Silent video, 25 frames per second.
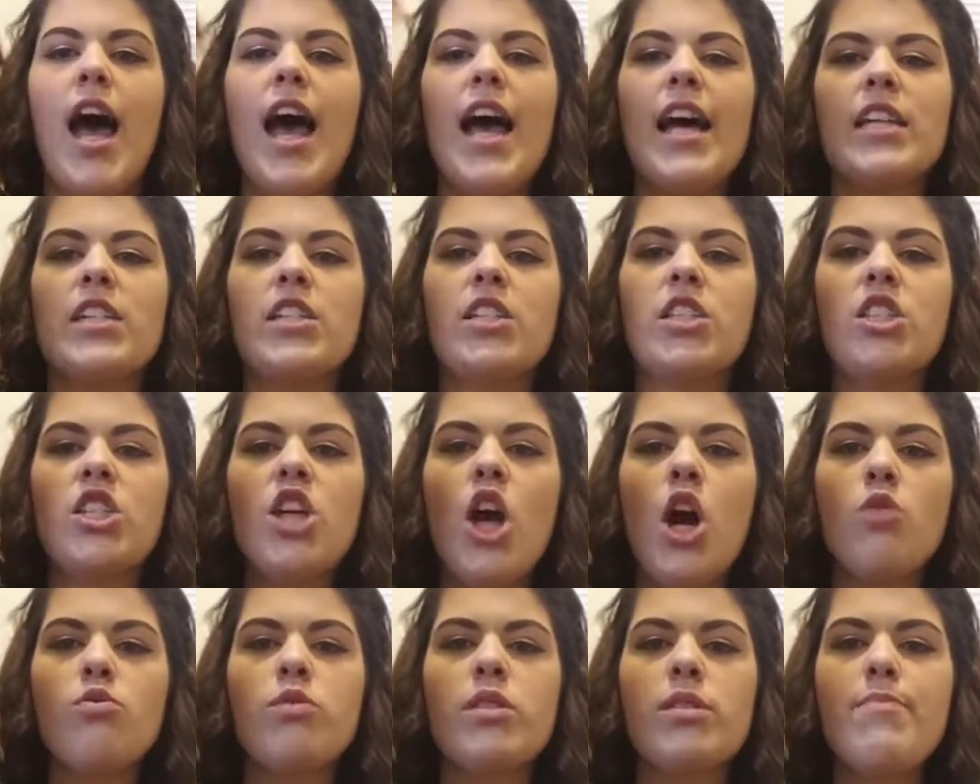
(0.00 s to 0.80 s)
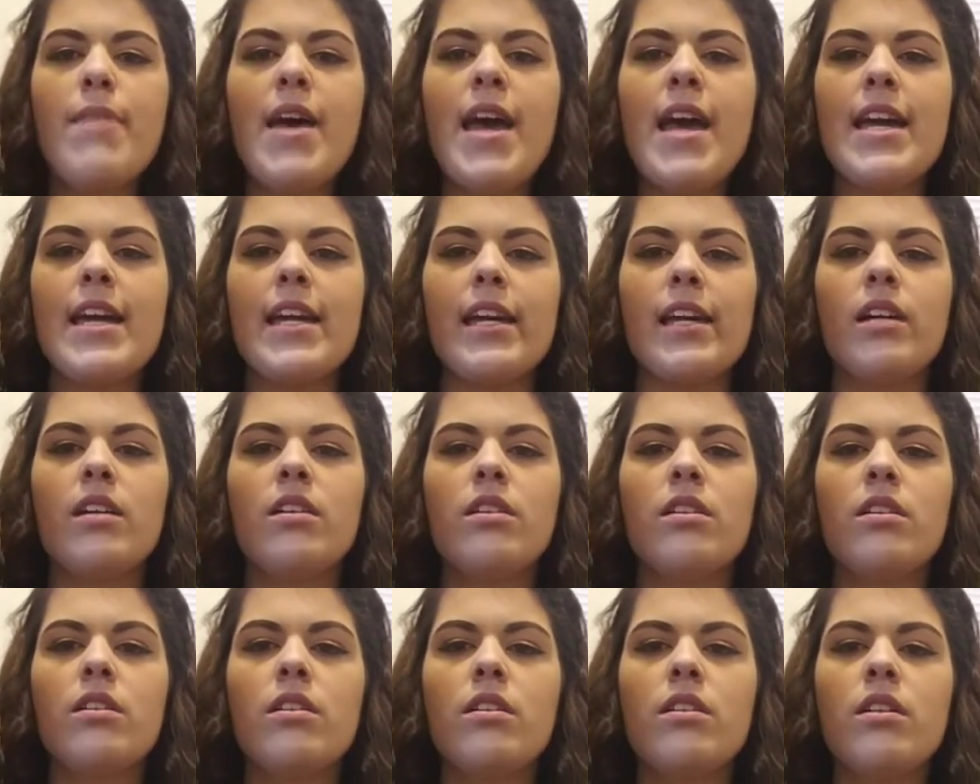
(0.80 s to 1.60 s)
"Excuse me,
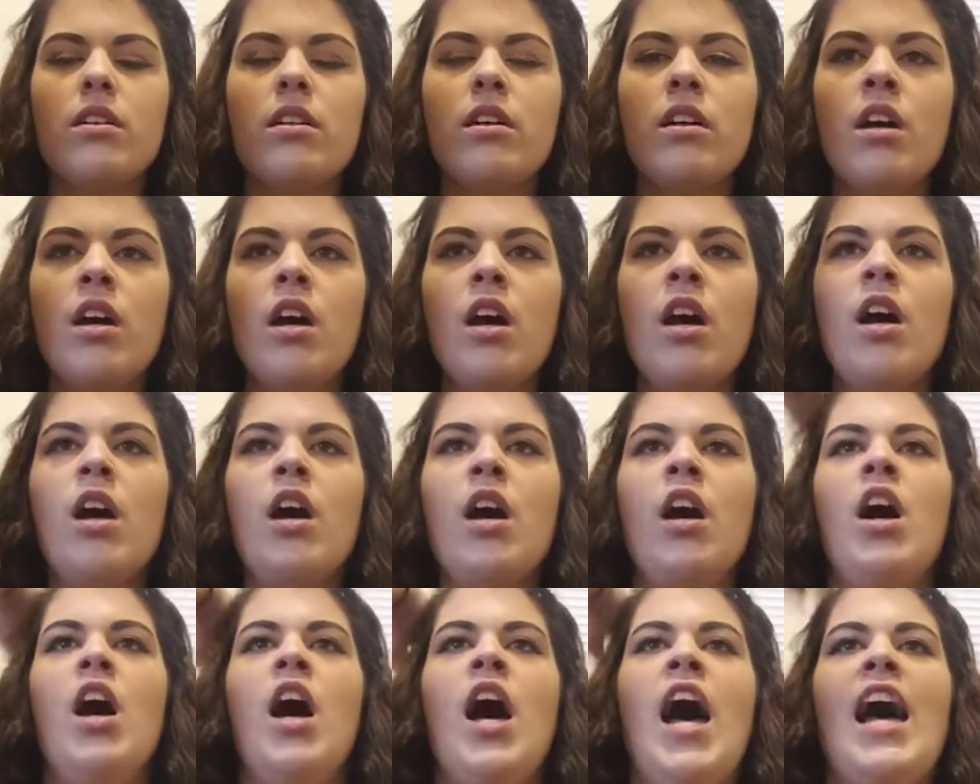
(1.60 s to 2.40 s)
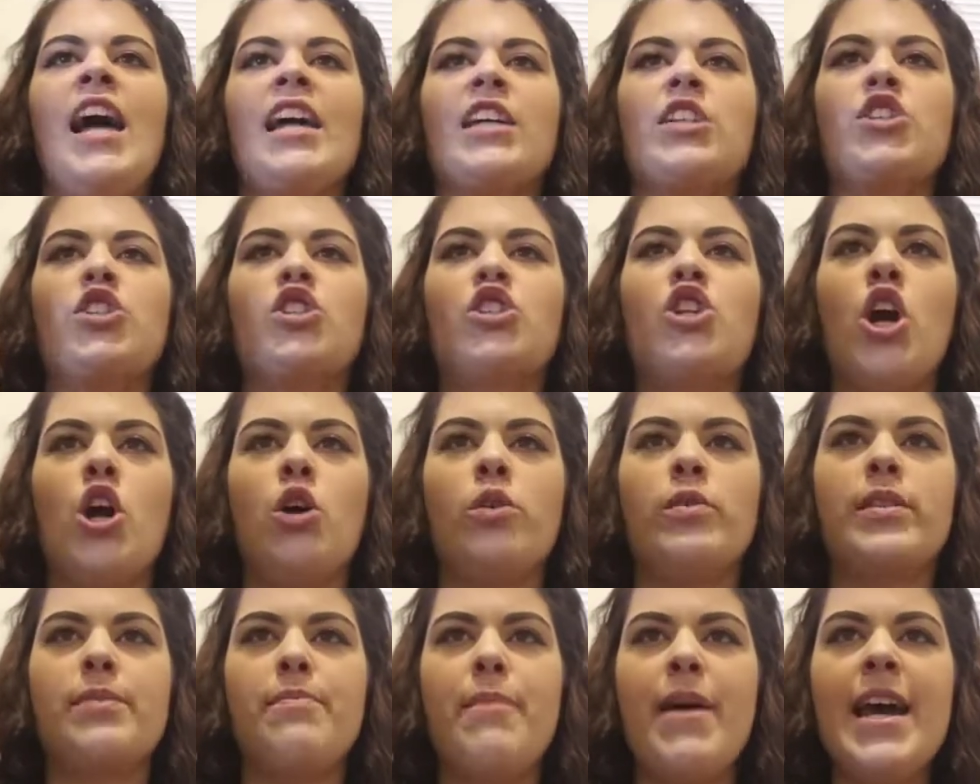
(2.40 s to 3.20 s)

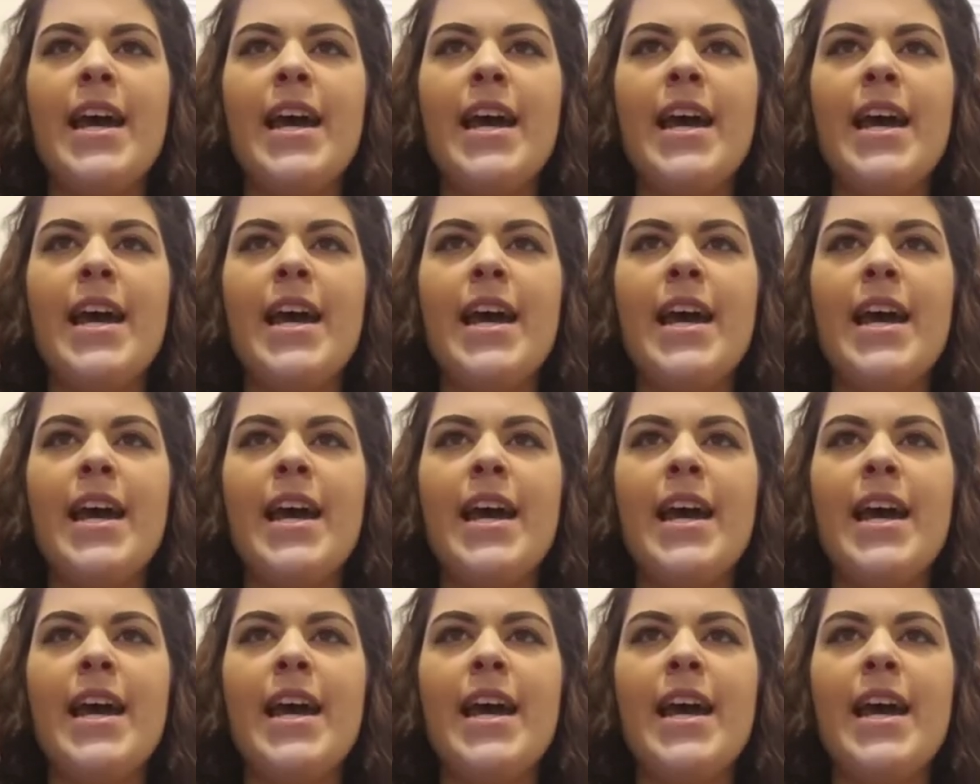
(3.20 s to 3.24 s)
excuse